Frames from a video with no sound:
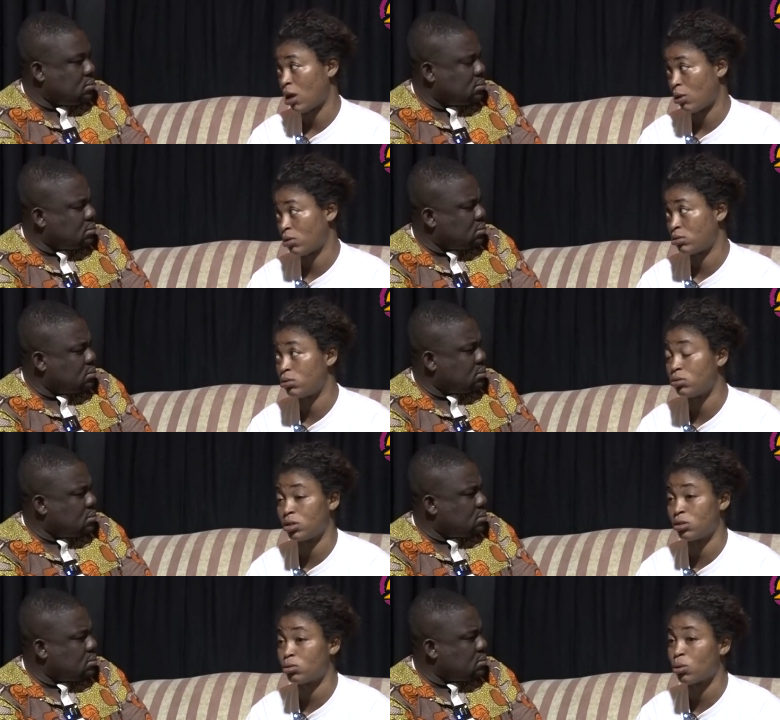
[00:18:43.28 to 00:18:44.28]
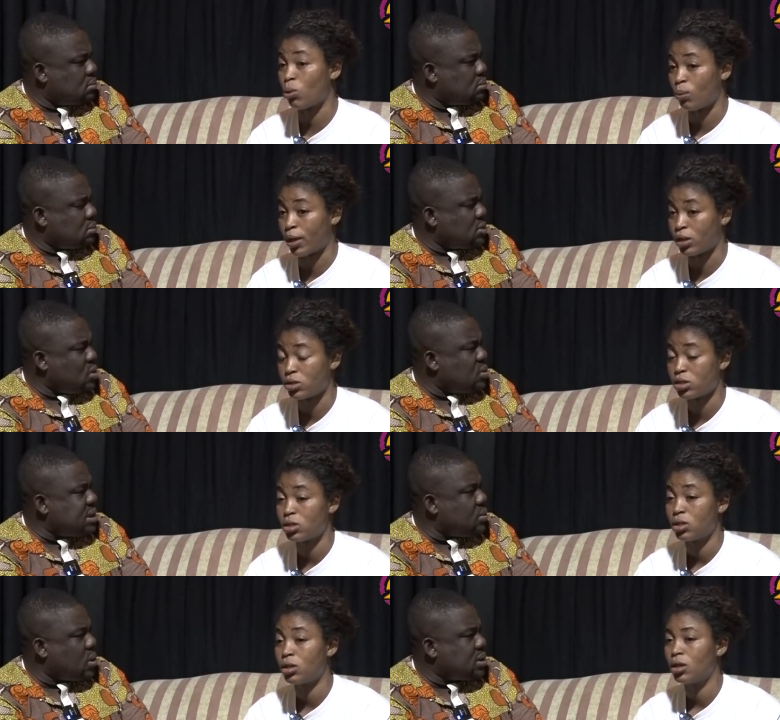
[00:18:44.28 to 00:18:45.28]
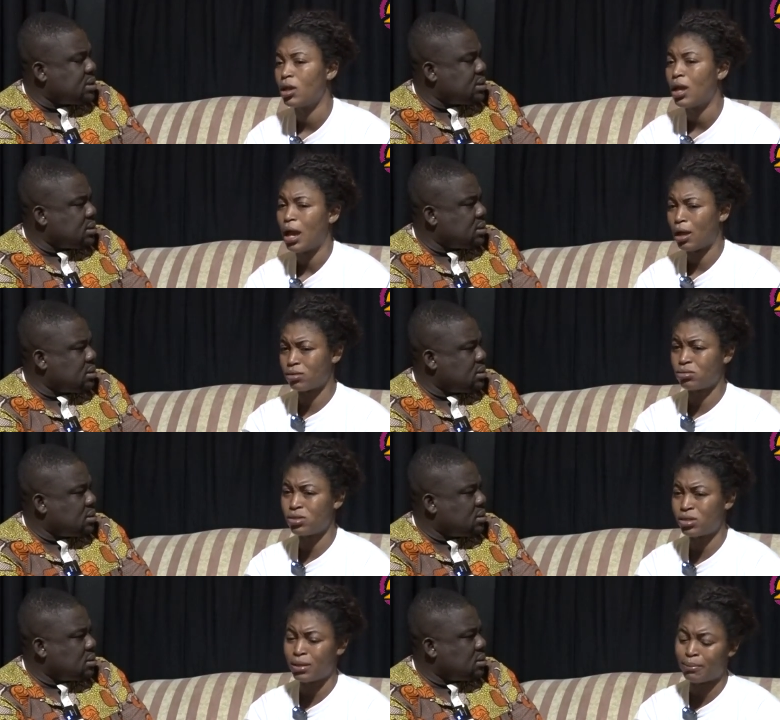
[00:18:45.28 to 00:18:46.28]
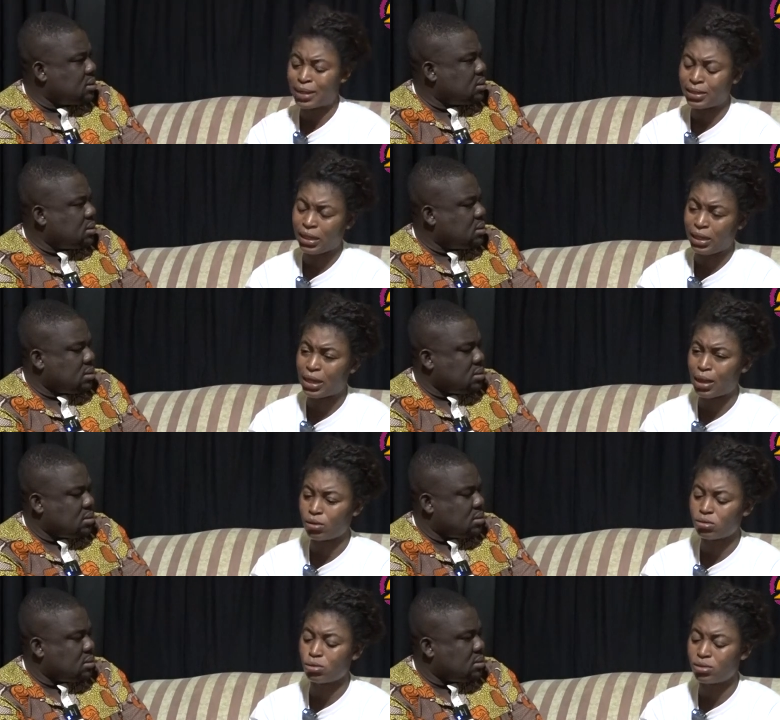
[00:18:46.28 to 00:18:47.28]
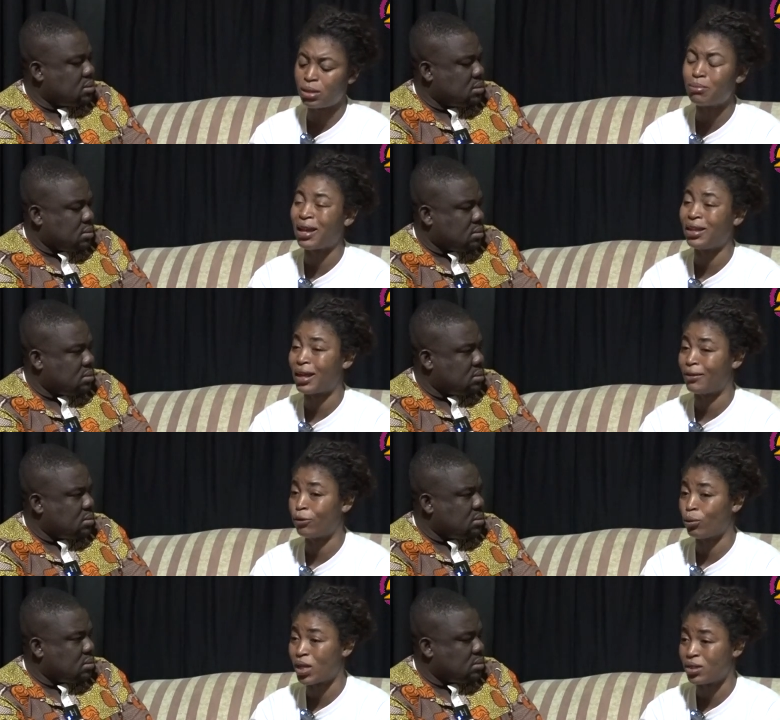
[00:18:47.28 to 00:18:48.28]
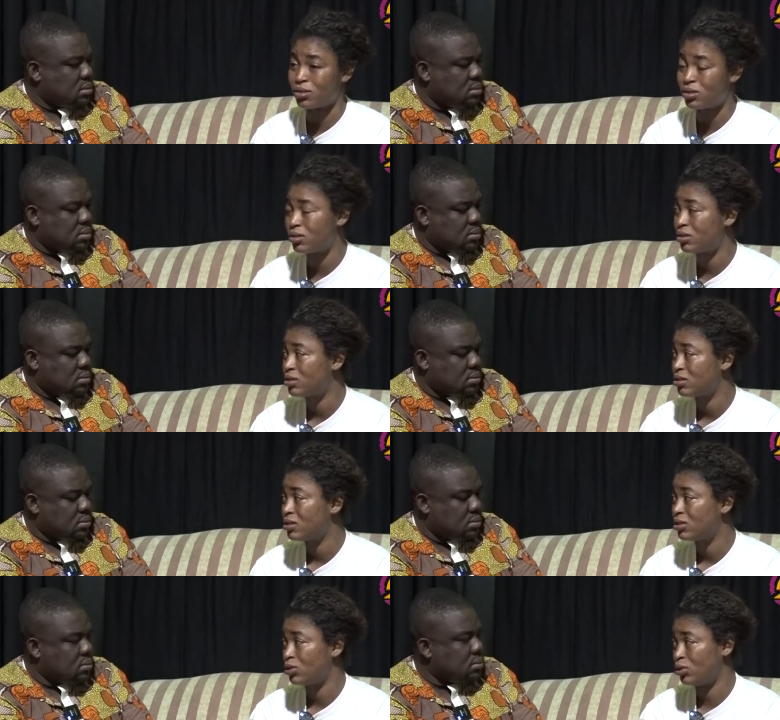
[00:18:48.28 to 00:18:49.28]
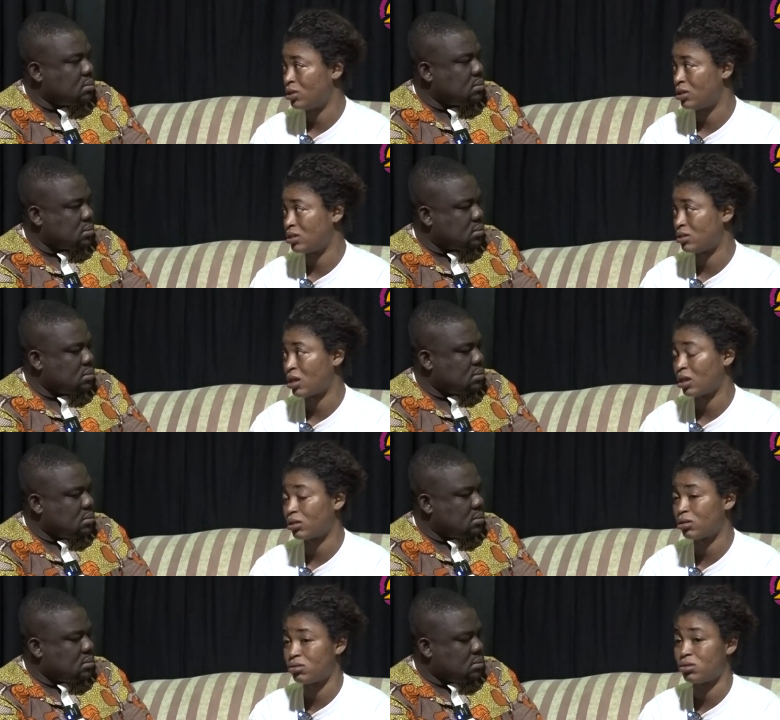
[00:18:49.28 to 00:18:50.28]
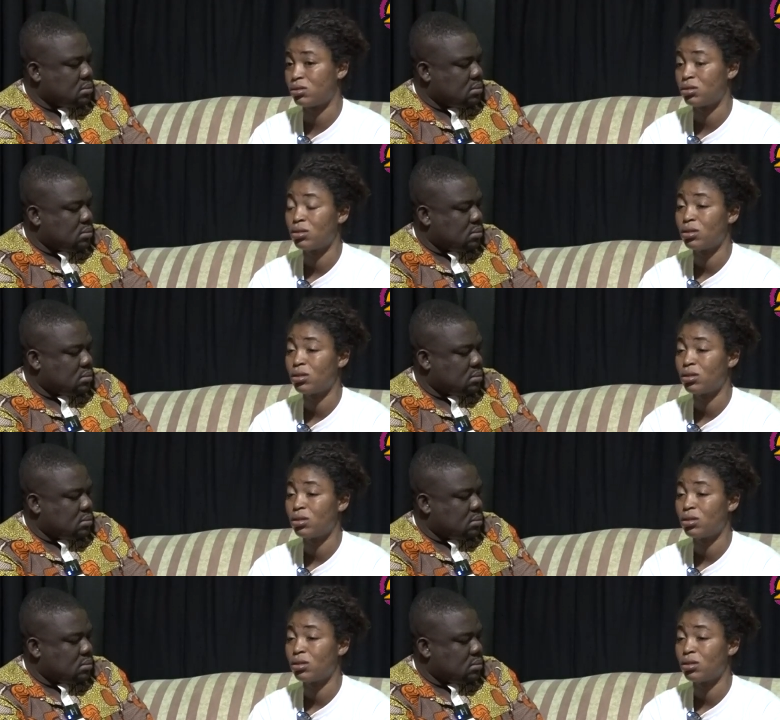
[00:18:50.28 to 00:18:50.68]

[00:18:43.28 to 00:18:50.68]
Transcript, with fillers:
Speaker 1: I was losing so much.
Speaker 2: Losing what?
Speaker 1: I was losing money. I was losing my loved ones. You understand? Because